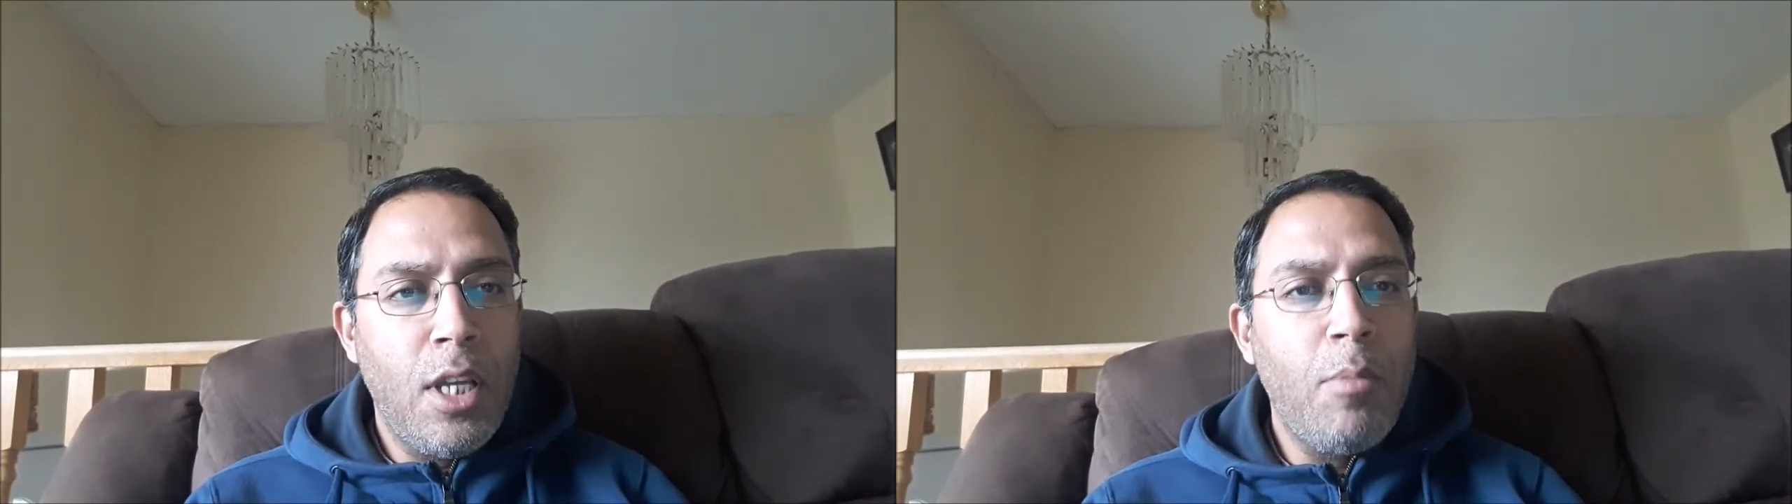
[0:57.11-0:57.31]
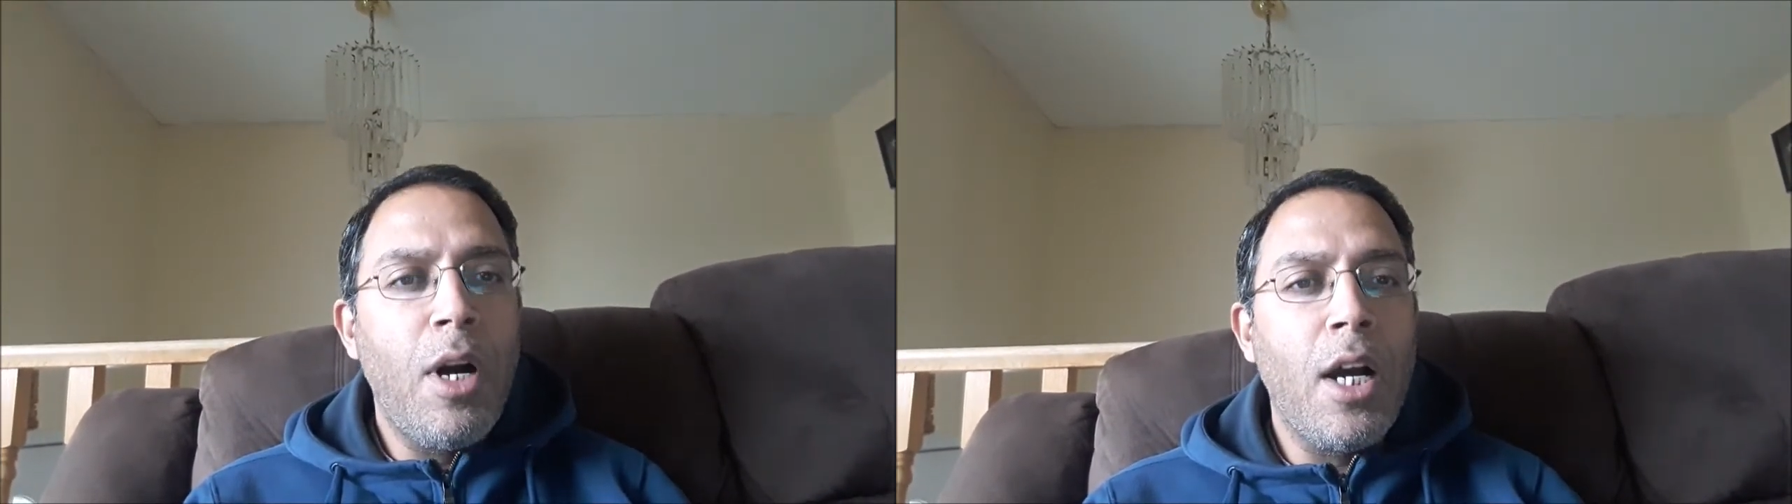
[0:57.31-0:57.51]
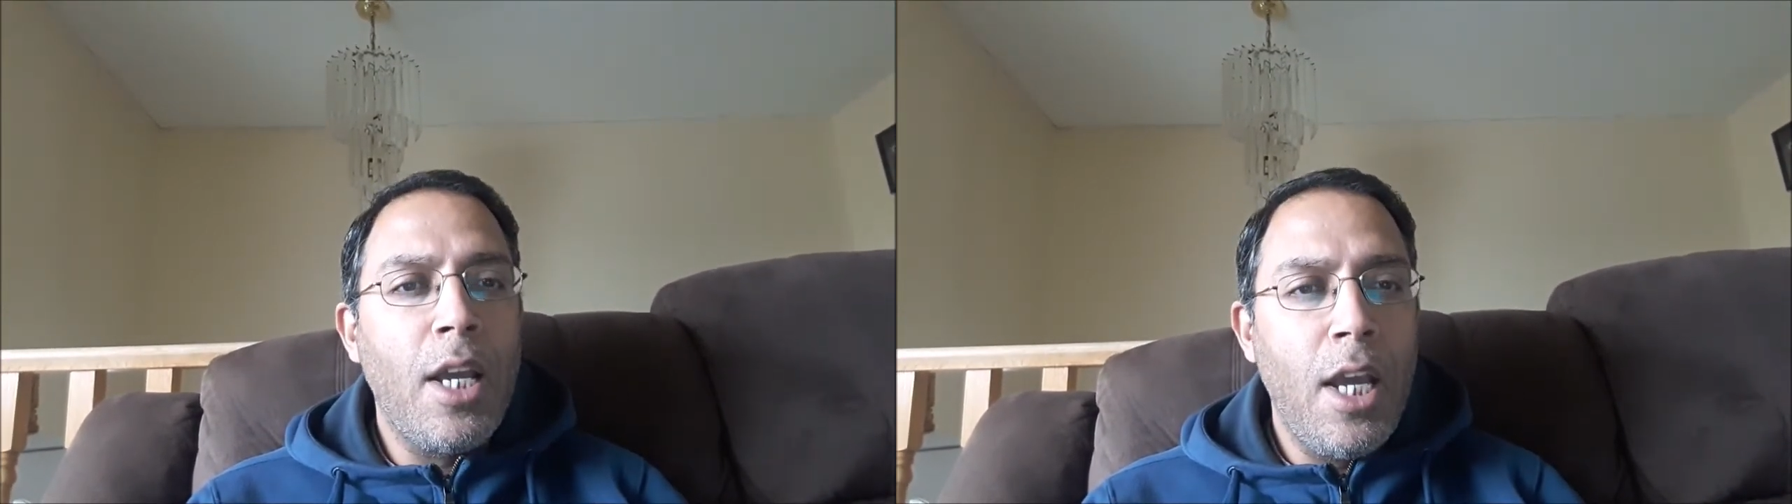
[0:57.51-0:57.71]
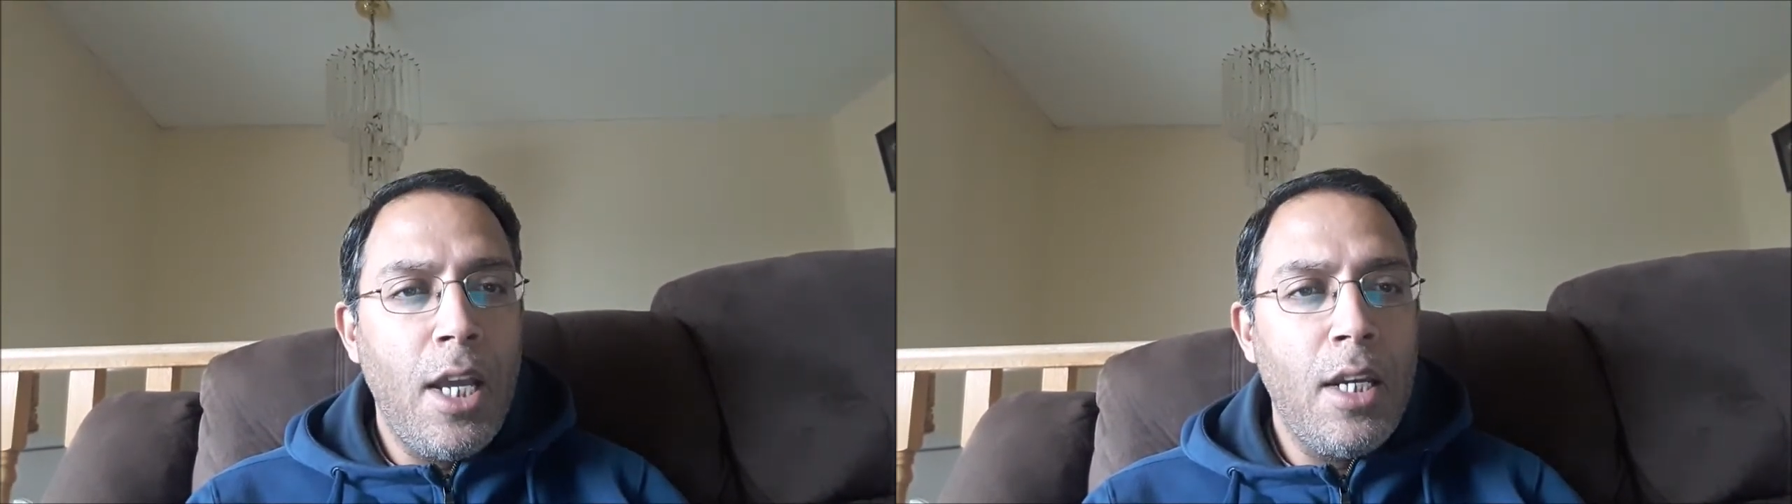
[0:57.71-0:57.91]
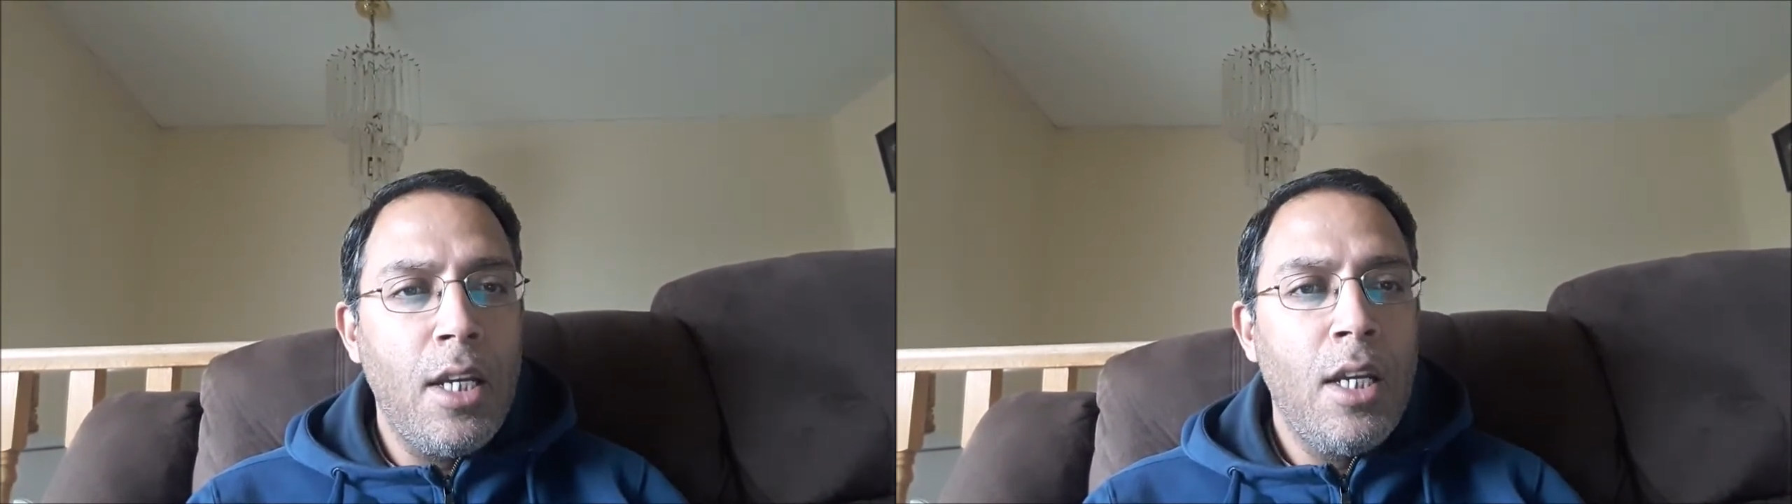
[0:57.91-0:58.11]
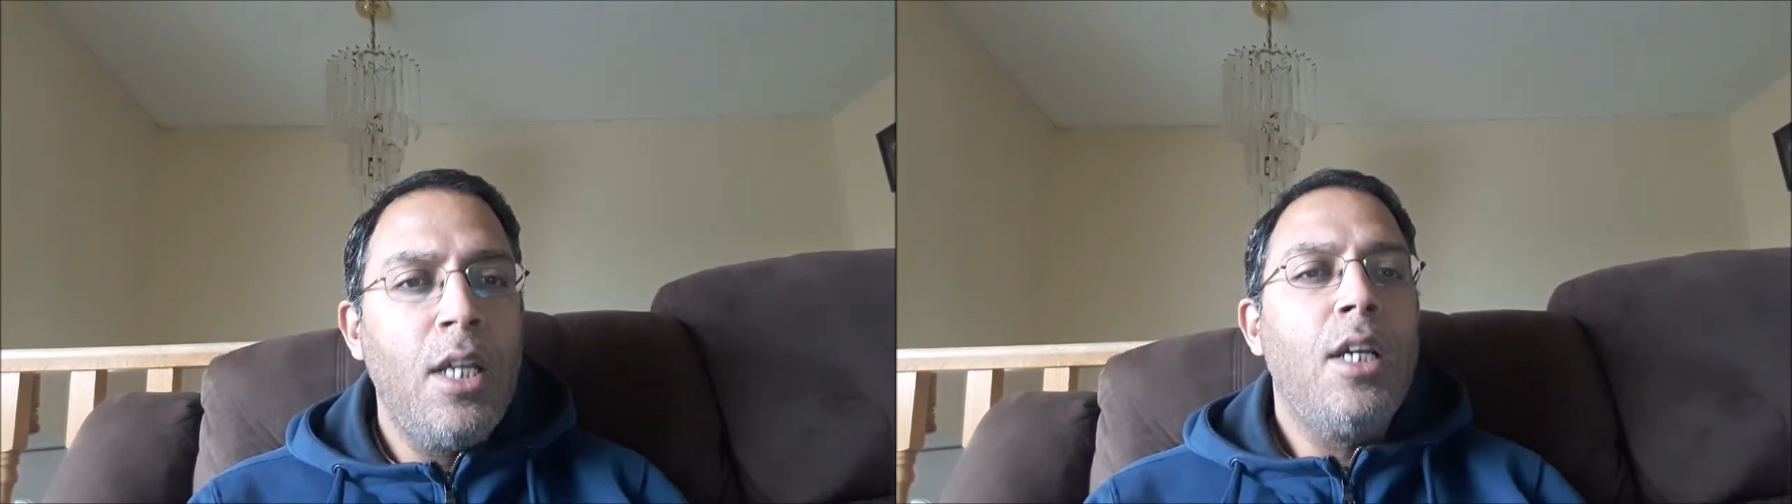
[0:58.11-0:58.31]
them again